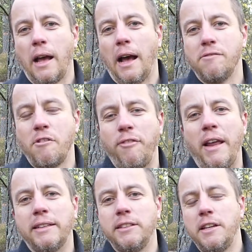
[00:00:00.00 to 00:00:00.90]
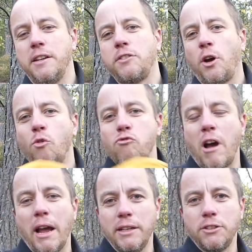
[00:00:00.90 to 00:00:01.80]
reflected in the total
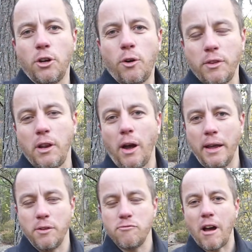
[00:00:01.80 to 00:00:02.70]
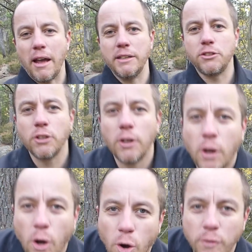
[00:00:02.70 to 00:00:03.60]
range of the light. The range
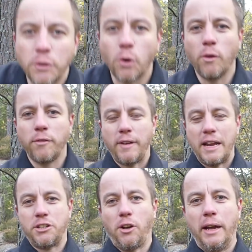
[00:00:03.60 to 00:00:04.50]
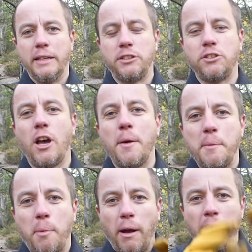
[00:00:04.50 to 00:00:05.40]
of your flashlight is
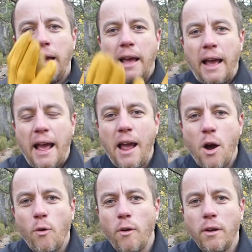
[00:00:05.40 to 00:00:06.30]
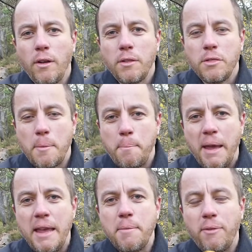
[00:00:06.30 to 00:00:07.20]
determined by how the
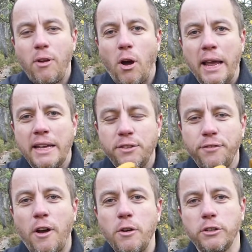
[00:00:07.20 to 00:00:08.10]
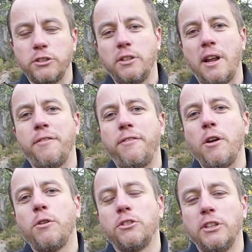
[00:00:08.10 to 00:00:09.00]
beam of light is focused, and that
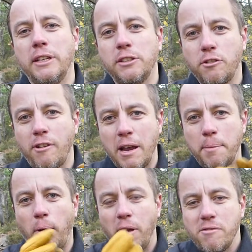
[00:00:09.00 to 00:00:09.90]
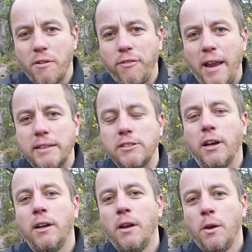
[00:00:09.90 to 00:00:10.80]
focusing is created by the
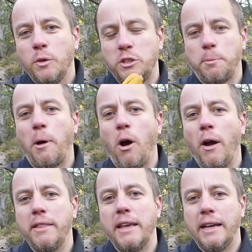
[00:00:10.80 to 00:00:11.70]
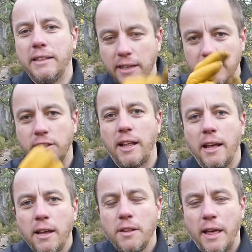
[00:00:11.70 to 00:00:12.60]
reflector which is behind the LED, so
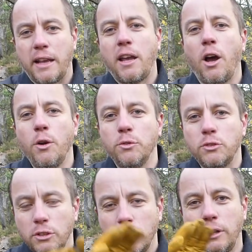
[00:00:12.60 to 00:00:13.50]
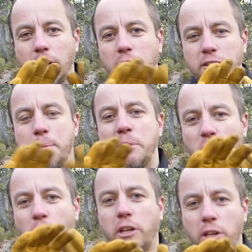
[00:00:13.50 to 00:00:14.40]
that coned
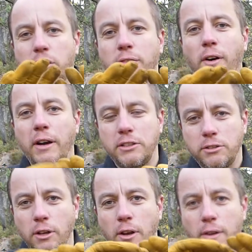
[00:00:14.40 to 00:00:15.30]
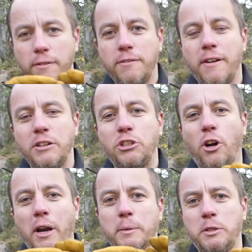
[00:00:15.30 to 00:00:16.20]
semicircular device, very
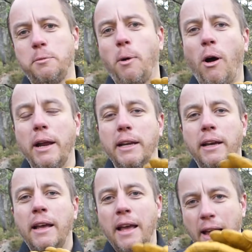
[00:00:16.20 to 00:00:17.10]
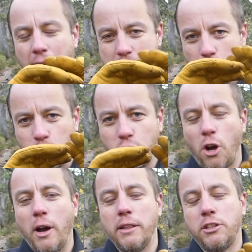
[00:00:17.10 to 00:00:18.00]
shiny, which is behind it. And
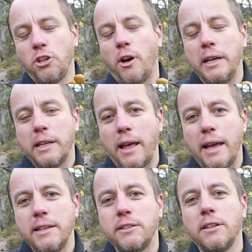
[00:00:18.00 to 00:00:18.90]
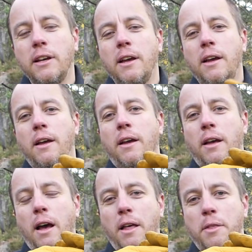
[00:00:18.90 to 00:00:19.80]
the shinier that is,
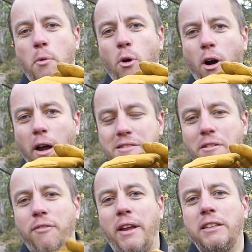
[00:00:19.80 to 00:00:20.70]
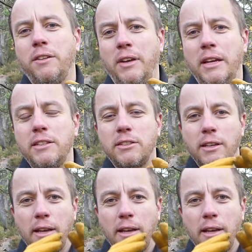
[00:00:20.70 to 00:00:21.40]
the more highly reflective it is,